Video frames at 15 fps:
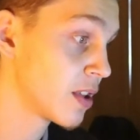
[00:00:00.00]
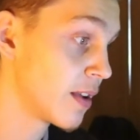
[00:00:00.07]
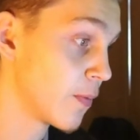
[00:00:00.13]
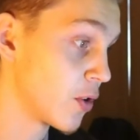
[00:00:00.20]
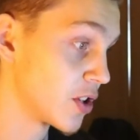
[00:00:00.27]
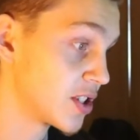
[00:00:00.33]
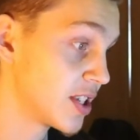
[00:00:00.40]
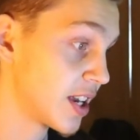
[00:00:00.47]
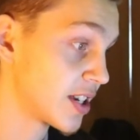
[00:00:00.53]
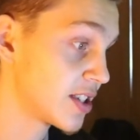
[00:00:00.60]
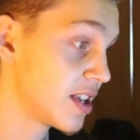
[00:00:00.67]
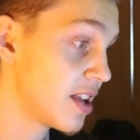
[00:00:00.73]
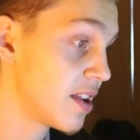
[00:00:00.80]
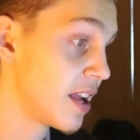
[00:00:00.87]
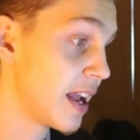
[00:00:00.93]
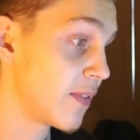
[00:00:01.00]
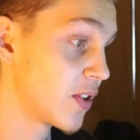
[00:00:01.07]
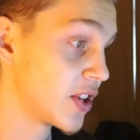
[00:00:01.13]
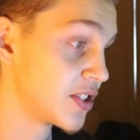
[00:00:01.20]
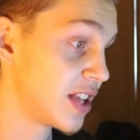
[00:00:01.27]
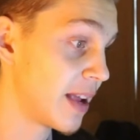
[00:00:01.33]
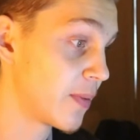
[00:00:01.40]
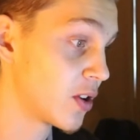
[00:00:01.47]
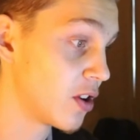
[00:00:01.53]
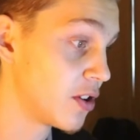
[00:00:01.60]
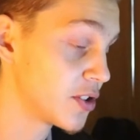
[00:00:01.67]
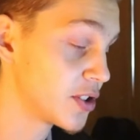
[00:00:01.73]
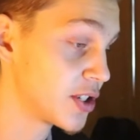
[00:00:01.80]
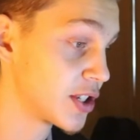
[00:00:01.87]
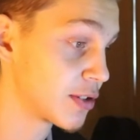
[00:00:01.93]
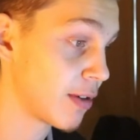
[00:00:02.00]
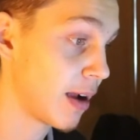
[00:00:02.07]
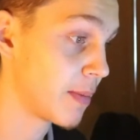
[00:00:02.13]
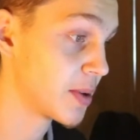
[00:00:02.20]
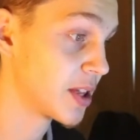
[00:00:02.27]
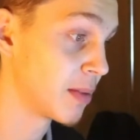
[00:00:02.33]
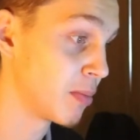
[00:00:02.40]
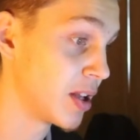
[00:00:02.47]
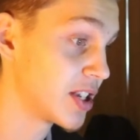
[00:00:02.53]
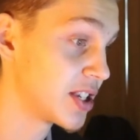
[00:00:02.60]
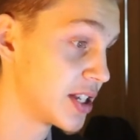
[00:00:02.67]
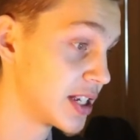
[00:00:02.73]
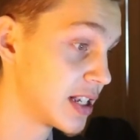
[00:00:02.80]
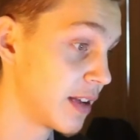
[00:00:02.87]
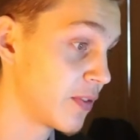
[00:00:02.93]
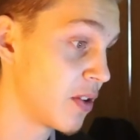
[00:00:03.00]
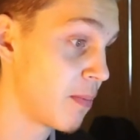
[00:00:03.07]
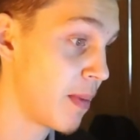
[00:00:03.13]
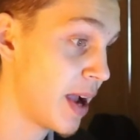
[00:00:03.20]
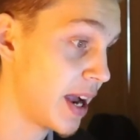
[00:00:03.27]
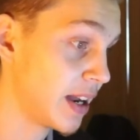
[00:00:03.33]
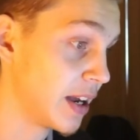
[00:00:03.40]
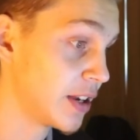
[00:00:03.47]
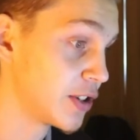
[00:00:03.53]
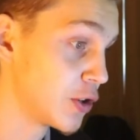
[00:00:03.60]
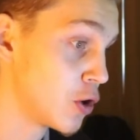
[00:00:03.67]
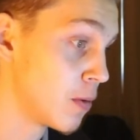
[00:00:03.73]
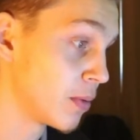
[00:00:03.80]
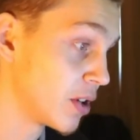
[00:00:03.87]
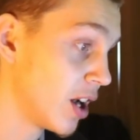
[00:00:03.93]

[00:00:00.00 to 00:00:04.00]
Verse six, even as David also describeth the blessedness of the man unto whom